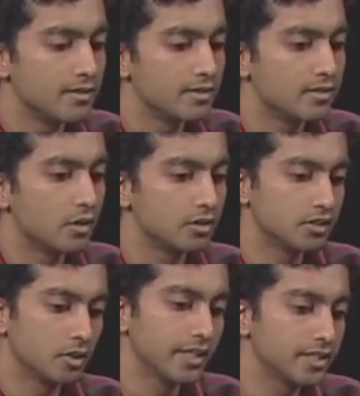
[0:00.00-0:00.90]

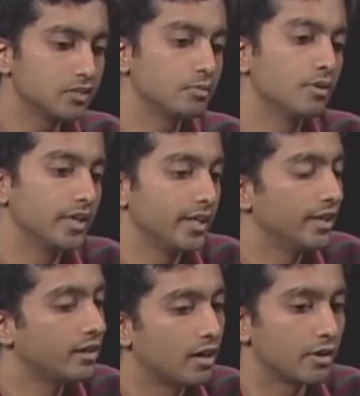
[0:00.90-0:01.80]
So at this point
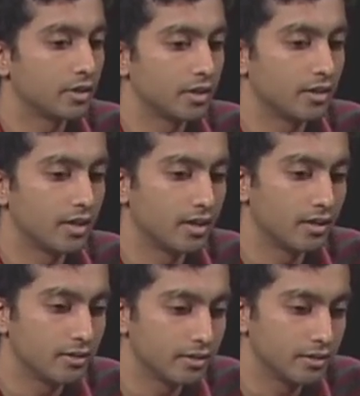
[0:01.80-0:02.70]
in
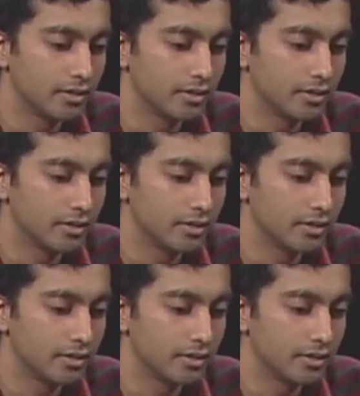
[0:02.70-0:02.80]
our